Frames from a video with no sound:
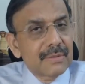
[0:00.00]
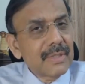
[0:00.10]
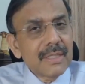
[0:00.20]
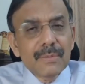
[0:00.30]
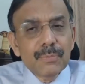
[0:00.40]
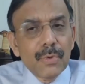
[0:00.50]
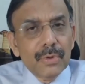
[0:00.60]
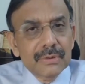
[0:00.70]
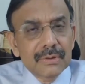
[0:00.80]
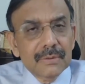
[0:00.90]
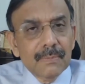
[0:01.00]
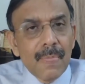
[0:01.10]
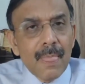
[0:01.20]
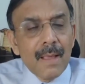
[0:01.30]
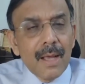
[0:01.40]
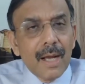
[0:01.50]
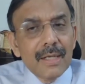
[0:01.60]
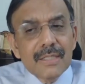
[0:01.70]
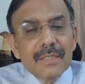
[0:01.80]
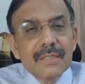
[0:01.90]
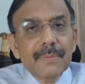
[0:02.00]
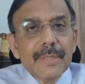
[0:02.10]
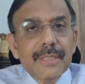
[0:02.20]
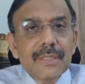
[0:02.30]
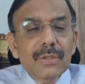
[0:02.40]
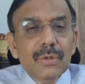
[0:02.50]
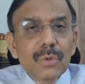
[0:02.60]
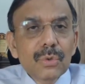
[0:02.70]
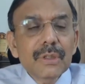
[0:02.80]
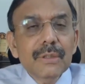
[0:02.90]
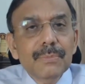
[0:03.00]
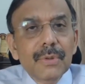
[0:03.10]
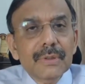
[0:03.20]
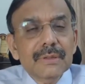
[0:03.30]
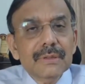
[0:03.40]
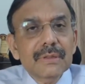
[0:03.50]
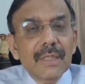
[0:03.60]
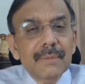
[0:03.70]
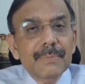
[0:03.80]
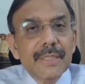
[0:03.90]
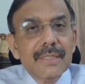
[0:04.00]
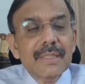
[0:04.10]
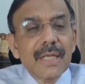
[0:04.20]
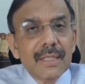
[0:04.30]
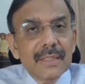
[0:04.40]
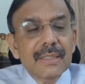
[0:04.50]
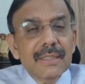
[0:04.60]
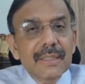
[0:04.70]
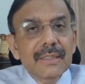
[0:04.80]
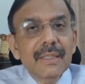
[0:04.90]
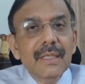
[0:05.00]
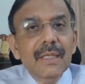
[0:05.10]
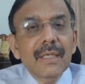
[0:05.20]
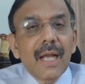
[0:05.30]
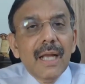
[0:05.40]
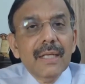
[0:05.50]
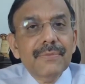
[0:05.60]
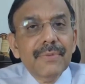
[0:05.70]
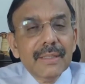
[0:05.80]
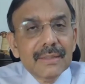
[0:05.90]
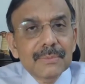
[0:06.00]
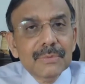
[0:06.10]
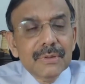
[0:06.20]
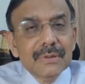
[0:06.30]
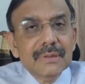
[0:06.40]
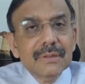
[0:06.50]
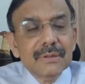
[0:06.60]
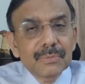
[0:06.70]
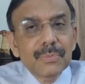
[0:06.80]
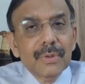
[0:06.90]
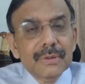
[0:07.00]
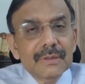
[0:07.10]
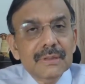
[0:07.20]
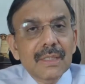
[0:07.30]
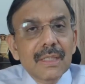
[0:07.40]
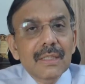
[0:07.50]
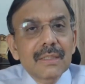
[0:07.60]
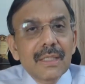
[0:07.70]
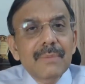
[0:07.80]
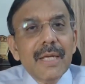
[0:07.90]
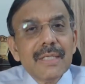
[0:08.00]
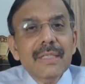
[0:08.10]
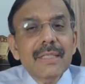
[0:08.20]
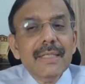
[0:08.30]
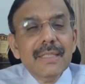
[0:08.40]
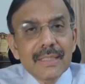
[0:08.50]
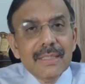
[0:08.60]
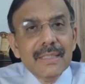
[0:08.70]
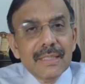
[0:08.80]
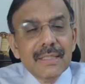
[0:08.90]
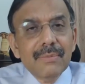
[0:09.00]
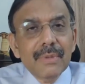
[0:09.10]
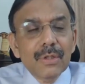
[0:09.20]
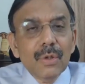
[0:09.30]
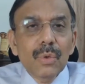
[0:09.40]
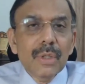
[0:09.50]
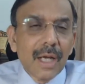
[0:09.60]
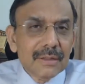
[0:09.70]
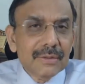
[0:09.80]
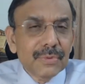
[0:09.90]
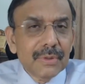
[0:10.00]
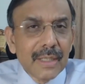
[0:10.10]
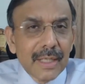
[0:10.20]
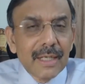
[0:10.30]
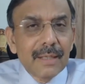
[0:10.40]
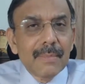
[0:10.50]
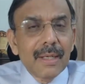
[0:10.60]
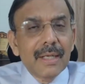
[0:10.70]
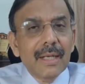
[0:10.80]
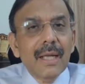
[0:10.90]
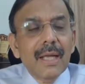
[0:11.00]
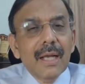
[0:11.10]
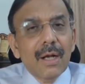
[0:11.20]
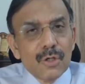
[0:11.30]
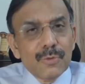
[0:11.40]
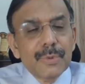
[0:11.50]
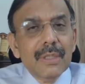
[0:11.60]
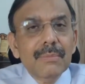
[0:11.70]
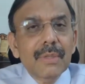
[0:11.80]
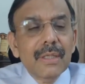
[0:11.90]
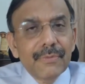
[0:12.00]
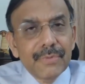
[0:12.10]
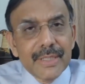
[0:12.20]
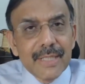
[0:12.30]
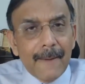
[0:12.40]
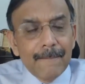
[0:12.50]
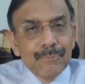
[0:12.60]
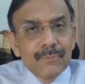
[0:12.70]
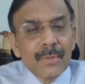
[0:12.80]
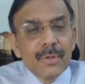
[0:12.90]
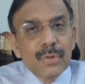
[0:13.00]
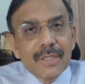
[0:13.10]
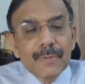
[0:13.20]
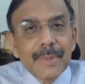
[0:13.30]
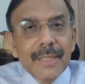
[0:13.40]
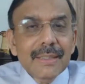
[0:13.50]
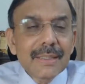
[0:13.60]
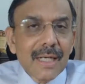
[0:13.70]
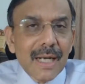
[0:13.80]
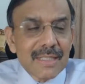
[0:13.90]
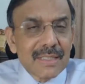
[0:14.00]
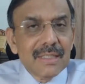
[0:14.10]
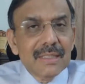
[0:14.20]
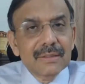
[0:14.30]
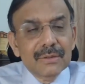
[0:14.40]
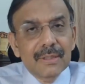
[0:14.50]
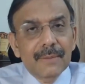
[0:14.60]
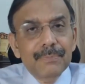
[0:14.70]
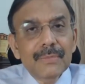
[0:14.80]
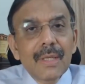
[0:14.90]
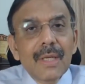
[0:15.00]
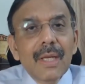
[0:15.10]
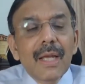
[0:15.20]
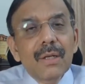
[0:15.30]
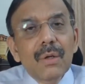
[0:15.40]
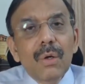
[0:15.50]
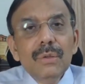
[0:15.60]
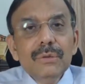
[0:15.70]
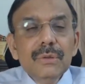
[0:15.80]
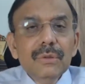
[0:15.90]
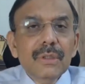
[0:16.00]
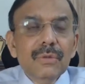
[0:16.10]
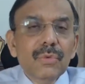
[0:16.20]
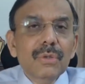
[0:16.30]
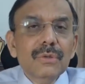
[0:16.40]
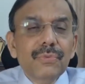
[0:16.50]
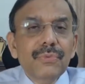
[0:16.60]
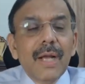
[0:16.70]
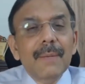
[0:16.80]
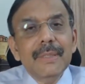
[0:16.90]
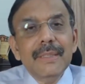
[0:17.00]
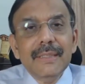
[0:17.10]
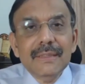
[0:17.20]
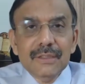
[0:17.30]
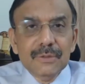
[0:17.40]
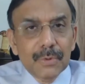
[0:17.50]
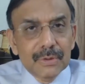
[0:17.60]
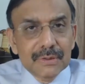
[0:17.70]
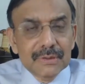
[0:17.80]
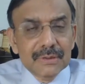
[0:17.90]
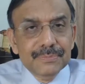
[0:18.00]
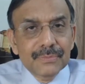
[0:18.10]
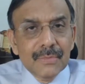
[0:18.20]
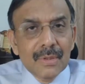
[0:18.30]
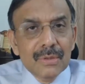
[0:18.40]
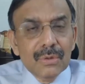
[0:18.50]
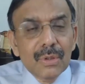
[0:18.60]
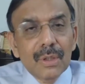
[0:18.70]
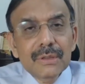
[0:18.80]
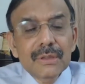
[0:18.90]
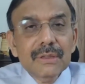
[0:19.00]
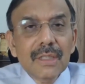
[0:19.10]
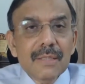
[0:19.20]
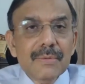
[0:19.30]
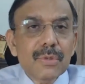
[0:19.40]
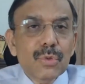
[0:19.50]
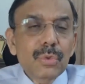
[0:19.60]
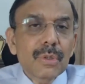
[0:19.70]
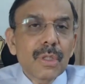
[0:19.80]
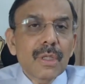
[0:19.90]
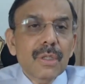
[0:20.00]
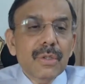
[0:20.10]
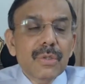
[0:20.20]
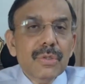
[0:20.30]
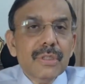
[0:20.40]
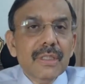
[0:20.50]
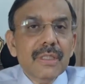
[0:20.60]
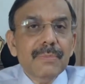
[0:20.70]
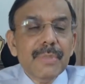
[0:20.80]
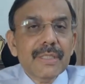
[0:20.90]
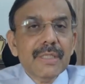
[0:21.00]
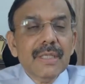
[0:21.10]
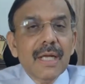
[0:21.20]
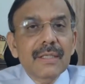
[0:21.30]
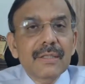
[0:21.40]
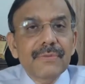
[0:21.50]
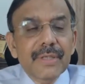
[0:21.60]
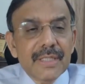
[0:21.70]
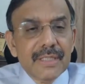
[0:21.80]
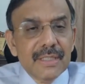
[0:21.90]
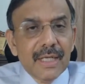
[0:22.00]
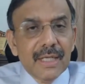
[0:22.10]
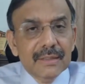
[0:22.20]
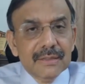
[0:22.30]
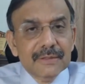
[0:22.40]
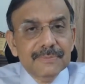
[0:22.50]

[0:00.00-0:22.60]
Very important. Unless the patient know the importance that patient identifying themselves is important, they may actually get irritated when you go and ask for the name and hospital number every time. So explain the rationale to them and also involve the family in this process. So all this helps to reduce the patient identification errors.